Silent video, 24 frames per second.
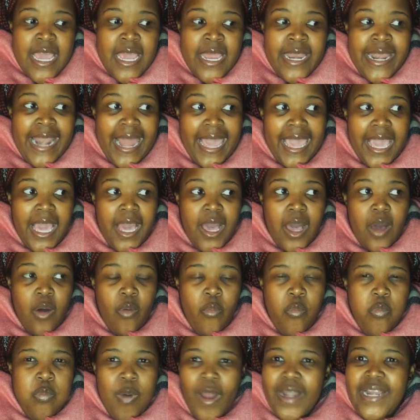like,
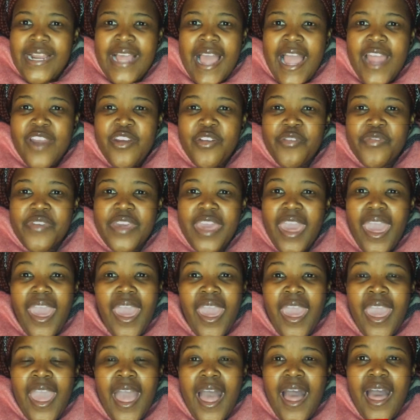what kind of
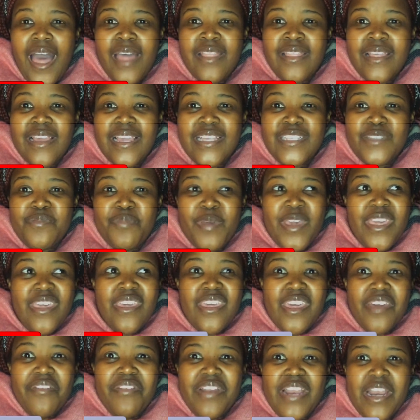care is being
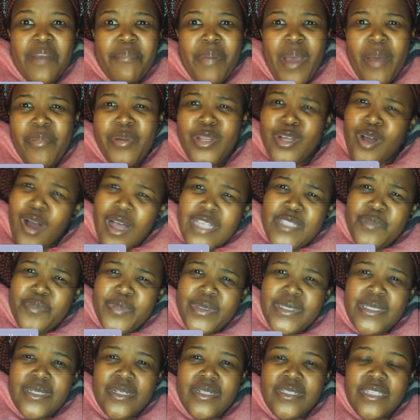given at public
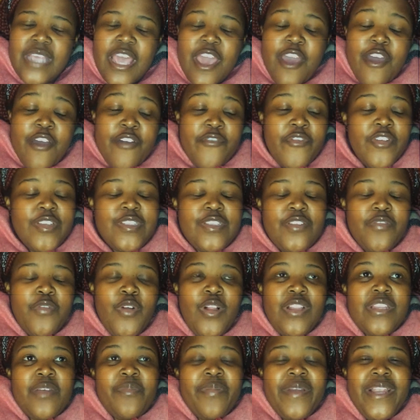hospitals? First of
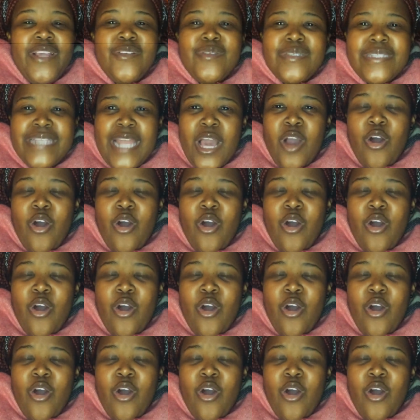all, the place was like